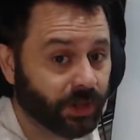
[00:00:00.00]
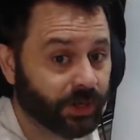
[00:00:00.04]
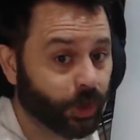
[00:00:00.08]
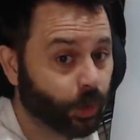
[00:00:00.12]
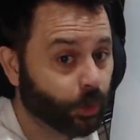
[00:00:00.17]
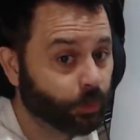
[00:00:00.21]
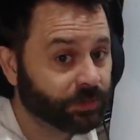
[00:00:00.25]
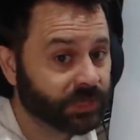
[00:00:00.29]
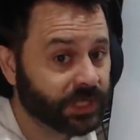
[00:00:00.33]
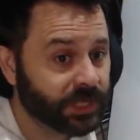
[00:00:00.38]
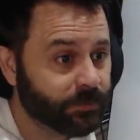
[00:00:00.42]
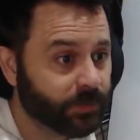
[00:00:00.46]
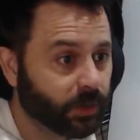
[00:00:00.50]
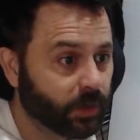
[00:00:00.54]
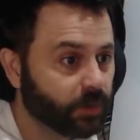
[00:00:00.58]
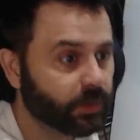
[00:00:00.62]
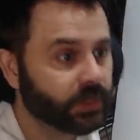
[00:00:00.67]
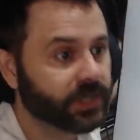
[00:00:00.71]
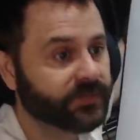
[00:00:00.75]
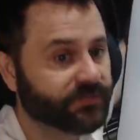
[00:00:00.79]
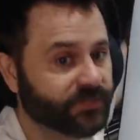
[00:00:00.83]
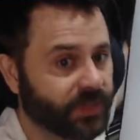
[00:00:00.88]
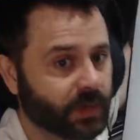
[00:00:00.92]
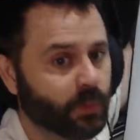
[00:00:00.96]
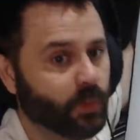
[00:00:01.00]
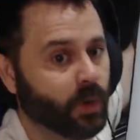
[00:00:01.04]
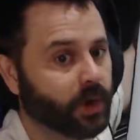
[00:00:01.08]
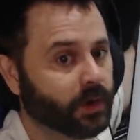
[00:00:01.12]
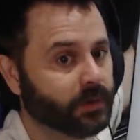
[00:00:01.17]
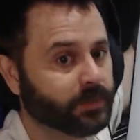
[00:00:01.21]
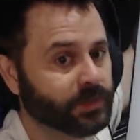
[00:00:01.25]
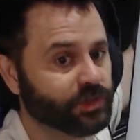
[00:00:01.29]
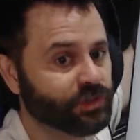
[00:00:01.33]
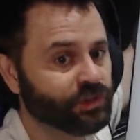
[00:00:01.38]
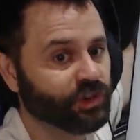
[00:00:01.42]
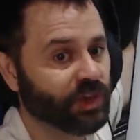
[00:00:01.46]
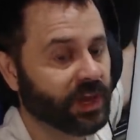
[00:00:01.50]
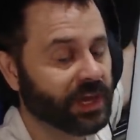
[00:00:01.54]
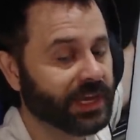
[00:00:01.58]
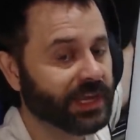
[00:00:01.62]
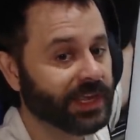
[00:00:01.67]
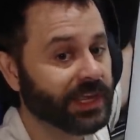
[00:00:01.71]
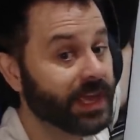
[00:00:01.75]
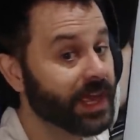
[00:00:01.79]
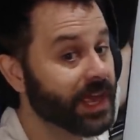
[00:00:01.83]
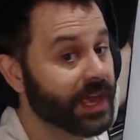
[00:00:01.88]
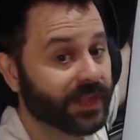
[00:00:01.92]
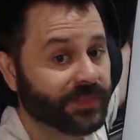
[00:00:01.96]
And Home Depot, if they want to be
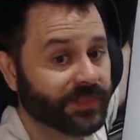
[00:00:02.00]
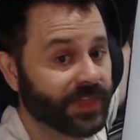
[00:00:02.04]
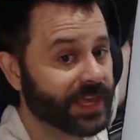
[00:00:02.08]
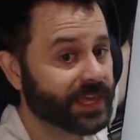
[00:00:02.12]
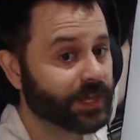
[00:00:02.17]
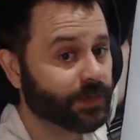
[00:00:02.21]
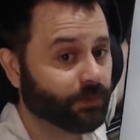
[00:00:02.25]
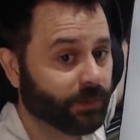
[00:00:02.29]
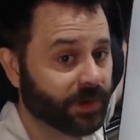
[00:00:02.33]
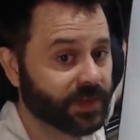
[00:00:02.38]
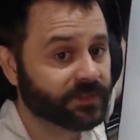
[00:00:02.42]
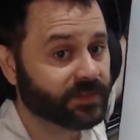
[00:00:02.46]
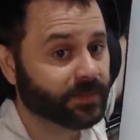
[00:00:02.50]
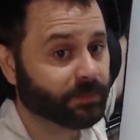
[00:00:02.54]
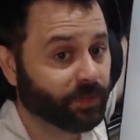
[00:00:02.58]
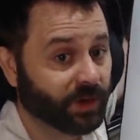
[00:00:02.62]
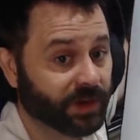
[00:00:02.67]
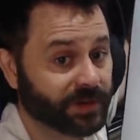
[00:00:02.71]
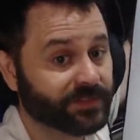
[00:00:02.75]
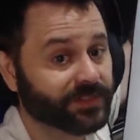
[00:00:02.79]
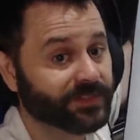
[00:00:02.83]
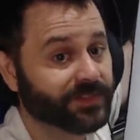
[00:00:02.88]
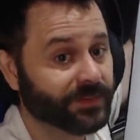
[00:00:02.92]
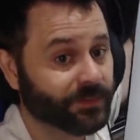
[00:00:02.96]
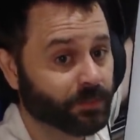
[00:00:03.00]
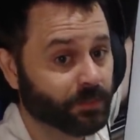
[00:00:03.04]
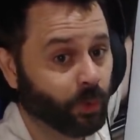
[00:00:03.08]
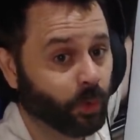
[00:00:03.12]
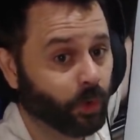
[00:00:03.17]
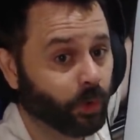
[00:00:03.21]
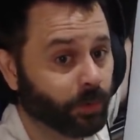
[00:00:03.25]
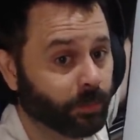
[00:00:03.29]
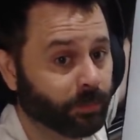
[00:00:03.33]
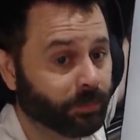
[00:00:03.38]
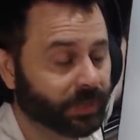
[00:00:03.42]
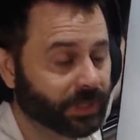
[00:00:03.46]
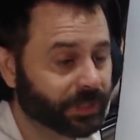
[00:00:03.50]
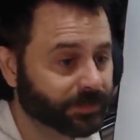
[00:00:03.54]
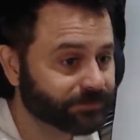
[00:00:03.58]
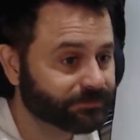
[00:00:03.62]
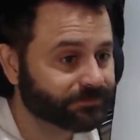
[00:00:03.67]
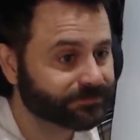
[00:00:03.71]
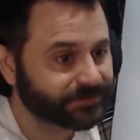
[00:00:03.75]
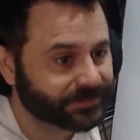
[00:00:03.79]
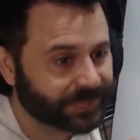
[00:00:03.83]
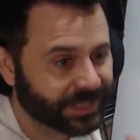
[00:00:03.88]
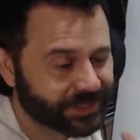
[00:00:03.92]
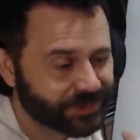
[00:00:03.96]
shady, they can raise the prices even more. But
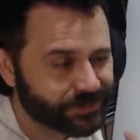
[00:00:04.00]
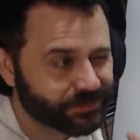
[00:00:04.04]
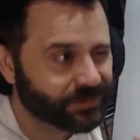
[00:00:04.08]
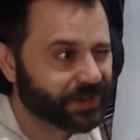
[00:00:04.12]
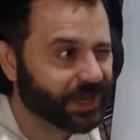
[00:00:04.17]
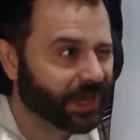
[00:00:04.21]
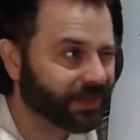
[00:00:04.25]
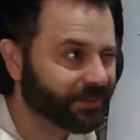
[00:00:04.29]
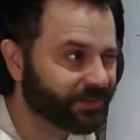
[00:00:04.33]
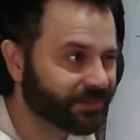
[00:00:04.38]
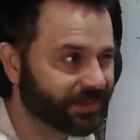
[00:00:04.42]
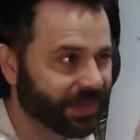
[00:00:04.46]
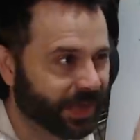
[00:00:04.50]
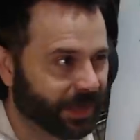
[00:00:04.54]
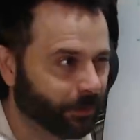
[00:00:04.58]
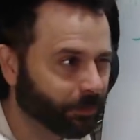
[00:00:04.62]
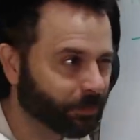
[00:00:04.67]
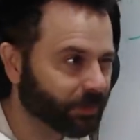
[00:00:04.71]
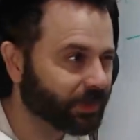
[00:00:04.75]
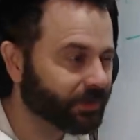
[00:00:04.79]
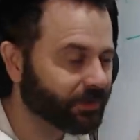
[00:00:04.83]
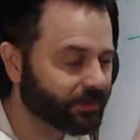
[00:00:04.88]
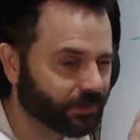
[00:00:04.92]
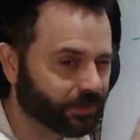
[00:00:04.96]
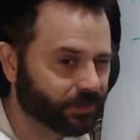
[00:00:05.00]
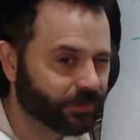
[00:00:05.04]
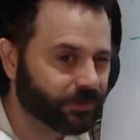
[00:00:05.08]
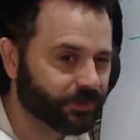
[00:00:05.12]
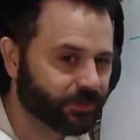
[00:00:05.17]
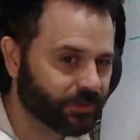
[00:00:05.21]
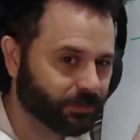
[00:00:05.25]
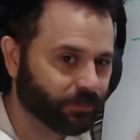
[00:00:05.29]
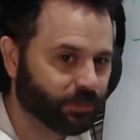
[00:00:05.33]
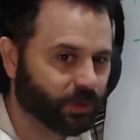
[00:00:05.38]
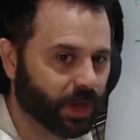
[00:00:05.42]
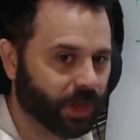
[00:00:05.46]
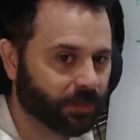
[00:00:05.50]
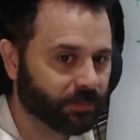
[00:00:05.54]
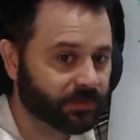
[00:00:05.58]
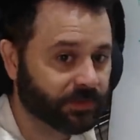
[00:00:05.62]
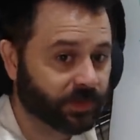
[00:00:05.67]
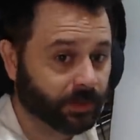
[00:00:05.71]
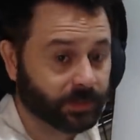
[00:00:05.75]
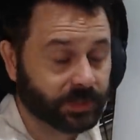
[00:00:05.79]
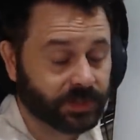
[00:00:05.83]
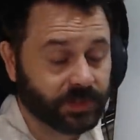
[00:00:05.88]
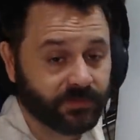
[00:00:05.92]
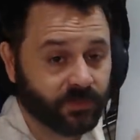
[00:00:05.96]
then you've got scalping, so there's some problems
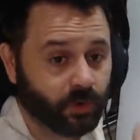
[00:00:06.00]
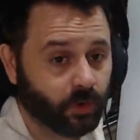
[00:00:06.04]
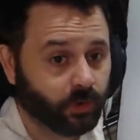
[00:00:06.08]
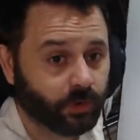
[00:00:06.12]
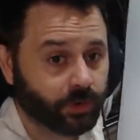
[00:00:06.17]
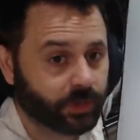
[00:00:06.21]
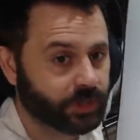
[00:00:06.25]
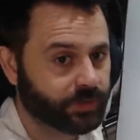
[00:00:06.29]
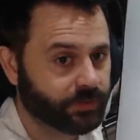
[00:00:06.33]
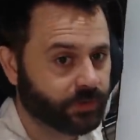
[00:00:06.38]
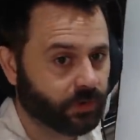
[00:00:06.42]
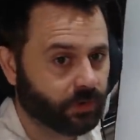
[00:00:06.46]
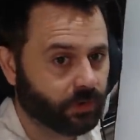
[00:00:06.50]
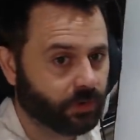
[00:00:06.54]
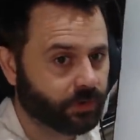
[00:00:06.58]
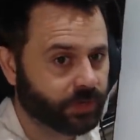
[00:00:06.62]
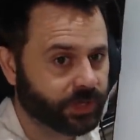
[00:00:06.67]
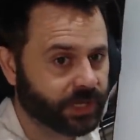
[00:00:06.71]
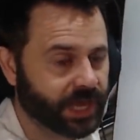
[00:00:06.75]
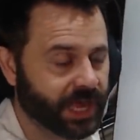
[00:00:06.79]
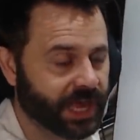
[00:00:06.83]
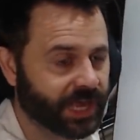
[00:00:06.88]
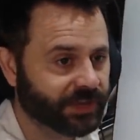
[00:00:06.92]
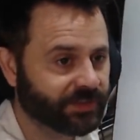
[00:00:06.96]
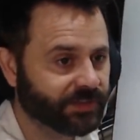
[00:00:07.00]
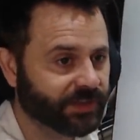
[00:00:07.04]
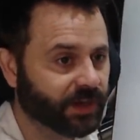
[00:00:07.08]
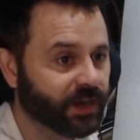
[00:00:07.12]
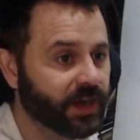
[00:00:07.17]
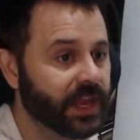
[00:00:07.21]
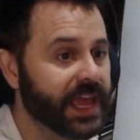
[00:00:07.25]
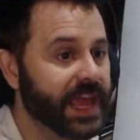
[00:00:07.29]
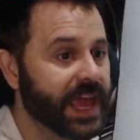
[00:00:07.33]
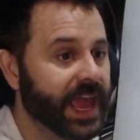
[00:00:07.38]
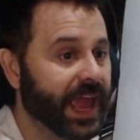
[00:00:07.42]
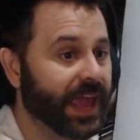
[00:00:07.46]
there. But they've already they're already got it there.